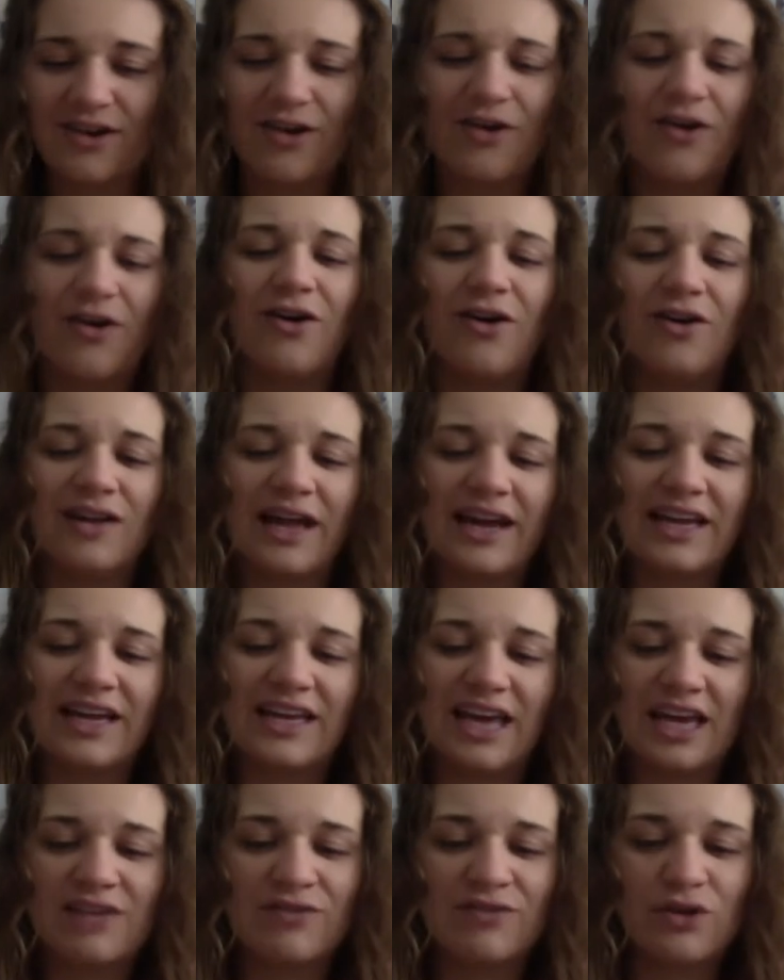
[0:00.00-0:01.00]
"All I
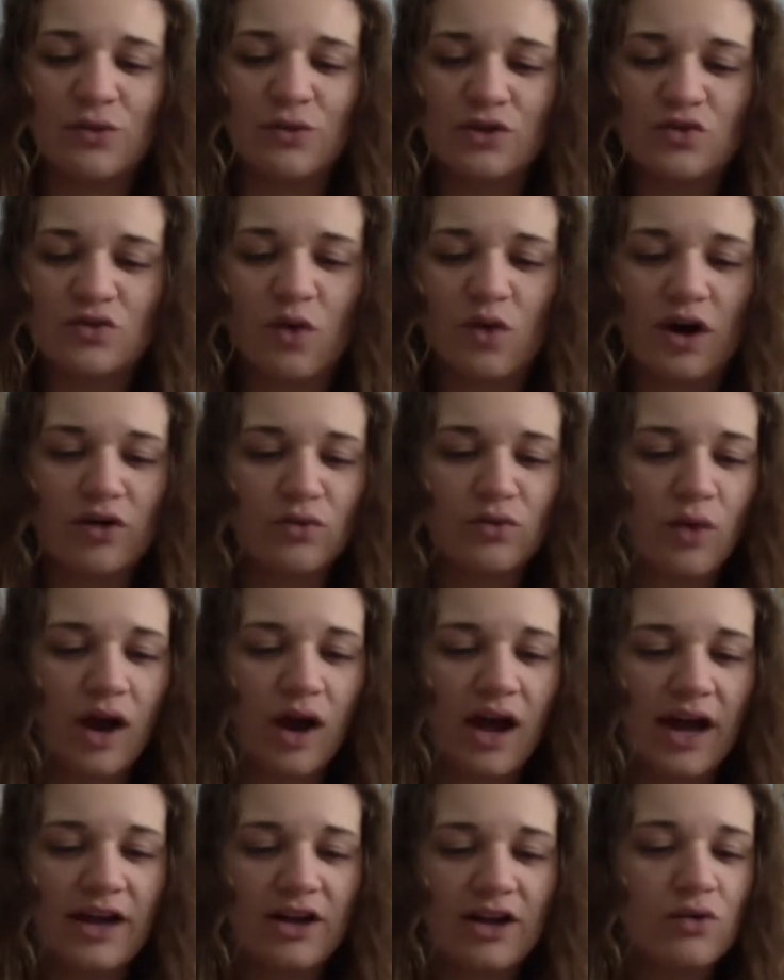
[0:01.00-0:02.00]
gave you was one
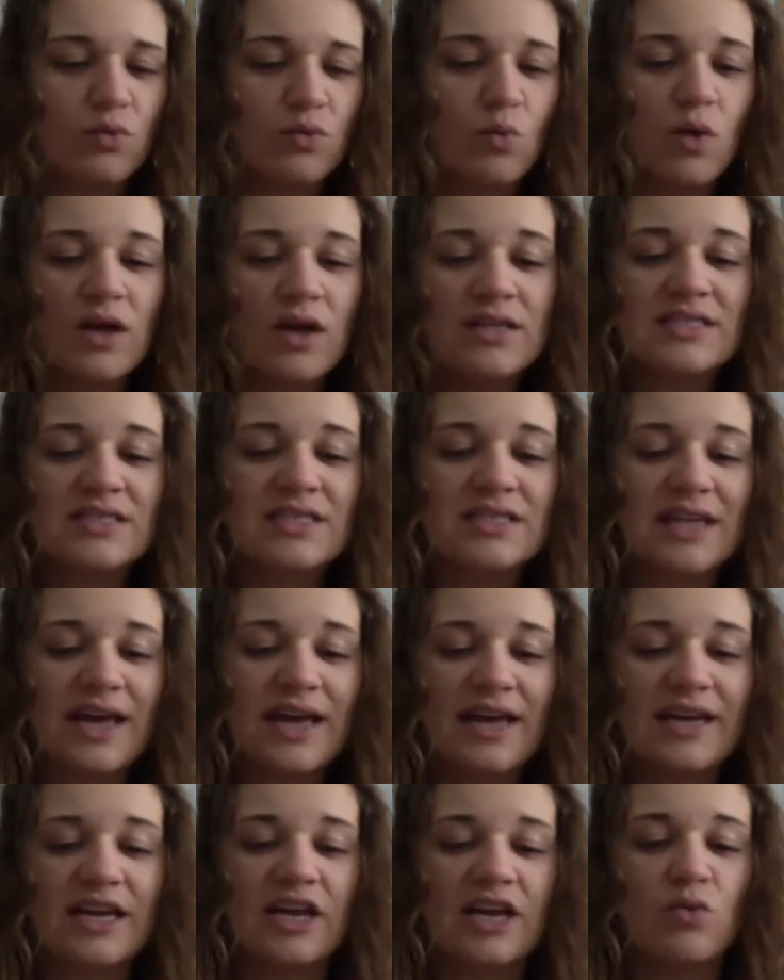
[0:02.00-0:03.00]
ride on one
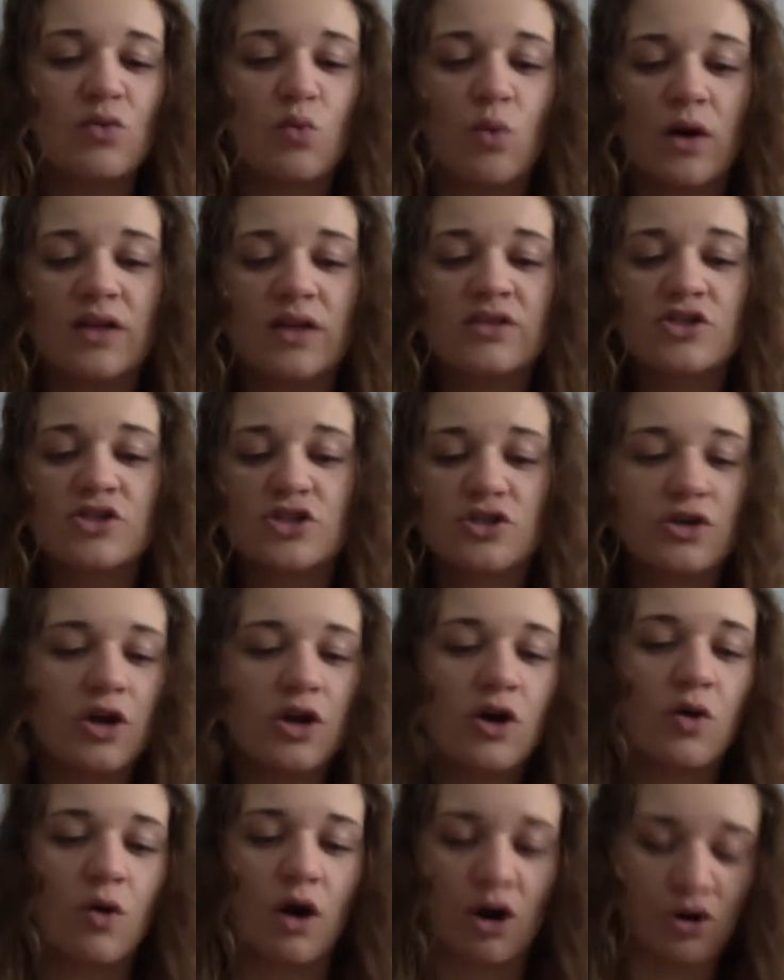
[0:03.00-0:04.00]
sled in one
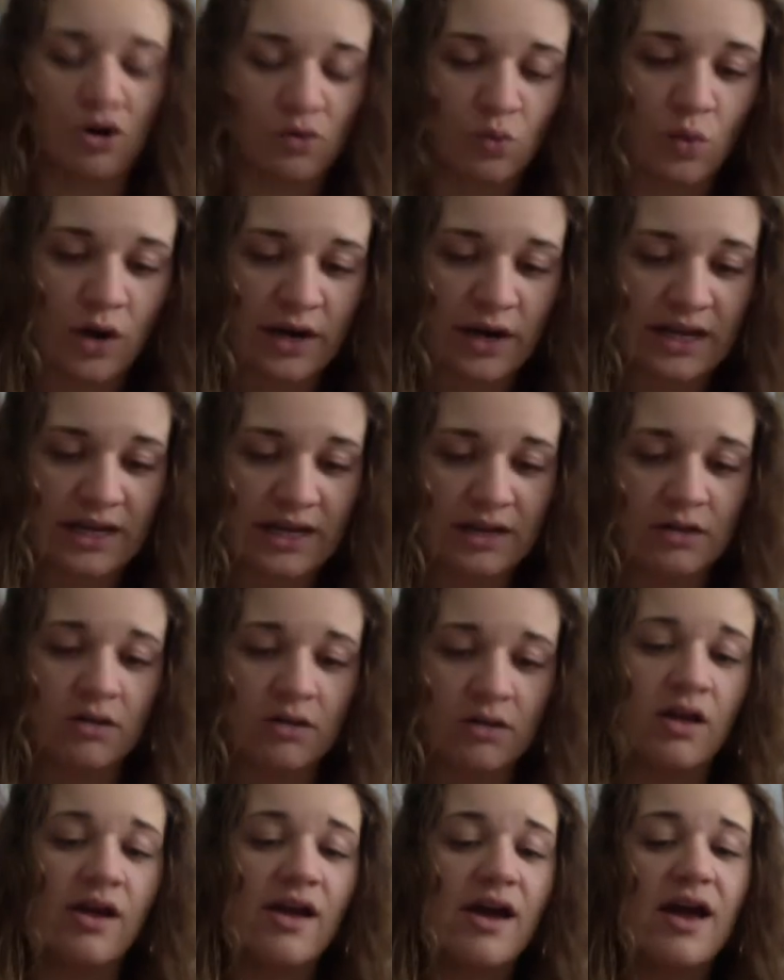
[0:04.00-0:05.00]
snow on one
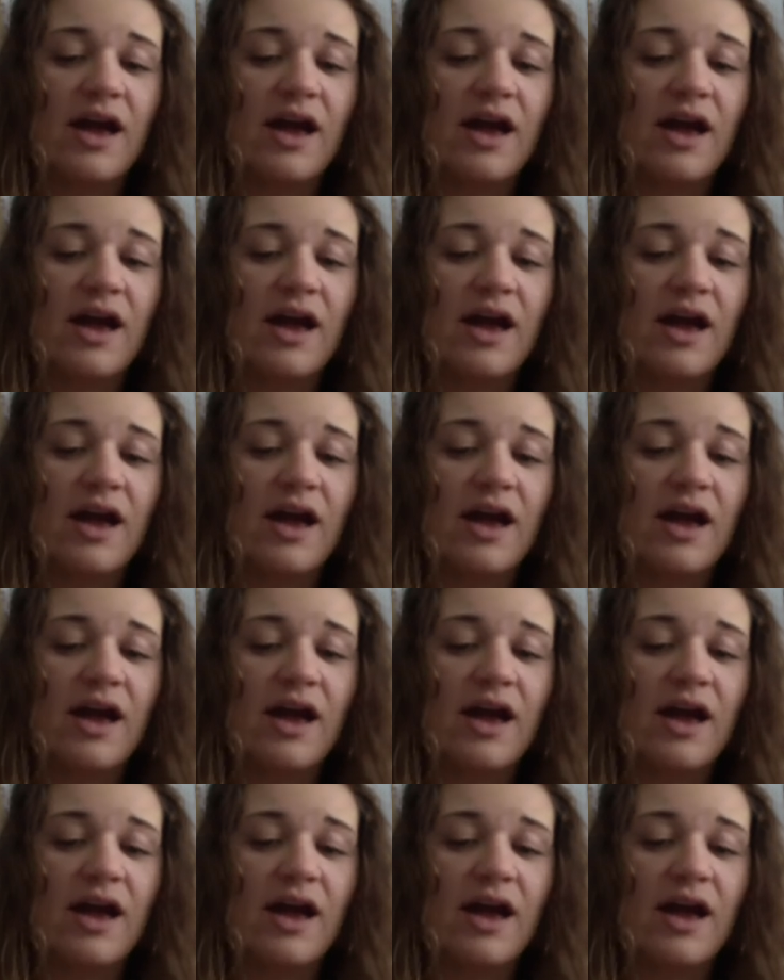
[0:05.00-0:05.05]
hill.